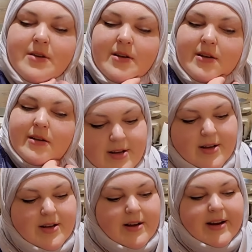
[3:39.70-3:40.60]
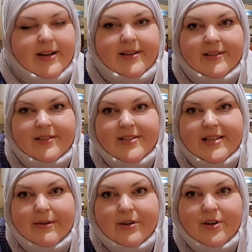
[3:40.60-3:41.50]
All right,
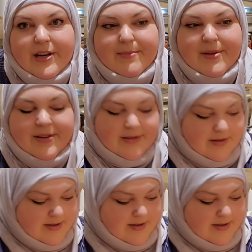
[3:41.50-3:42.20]
sour cream.